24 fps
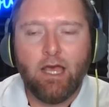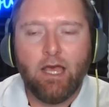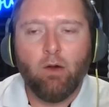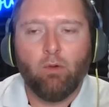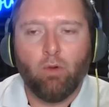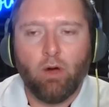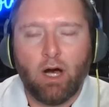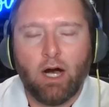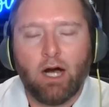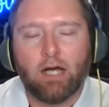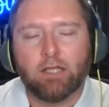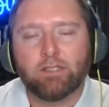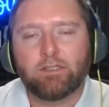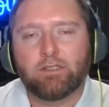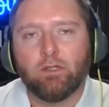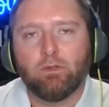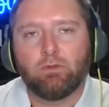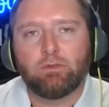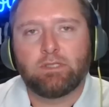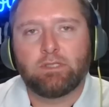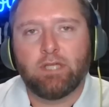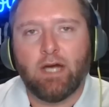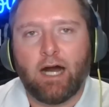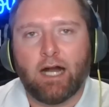We'll also
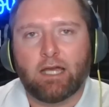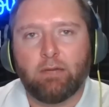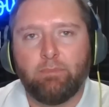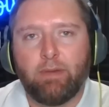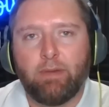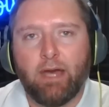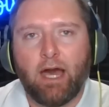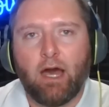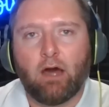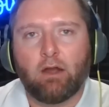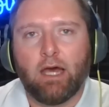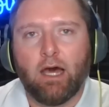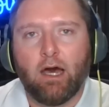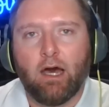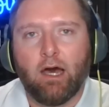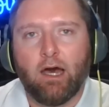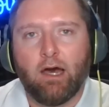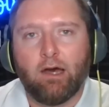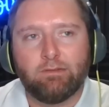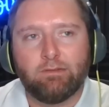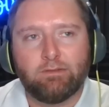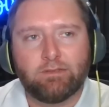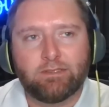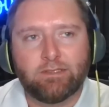talk about
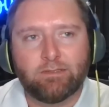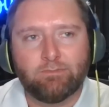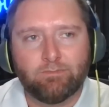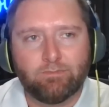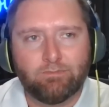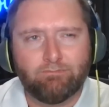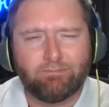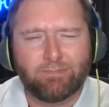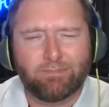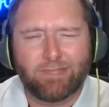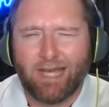some